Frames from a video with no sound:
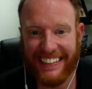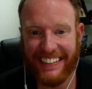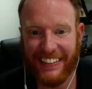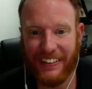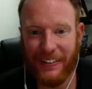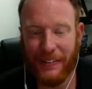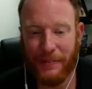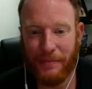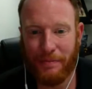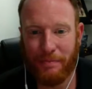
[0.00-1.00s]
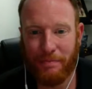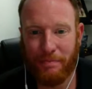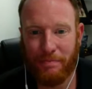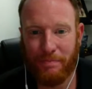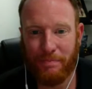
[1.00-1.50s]

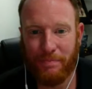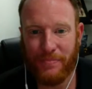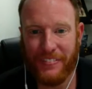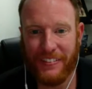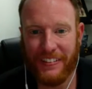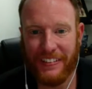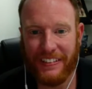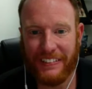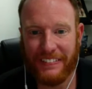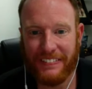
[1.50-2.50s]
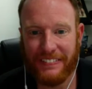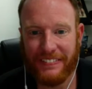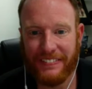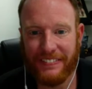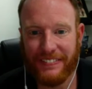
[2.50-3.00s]

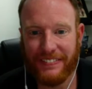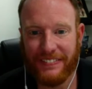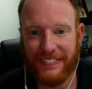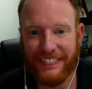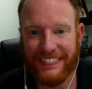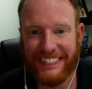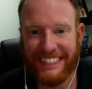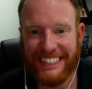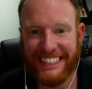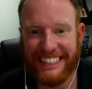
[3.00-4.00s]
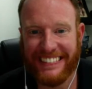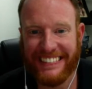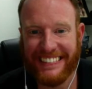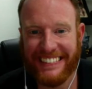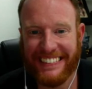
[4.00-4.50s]

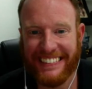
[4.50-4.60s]
This person isn't speaking.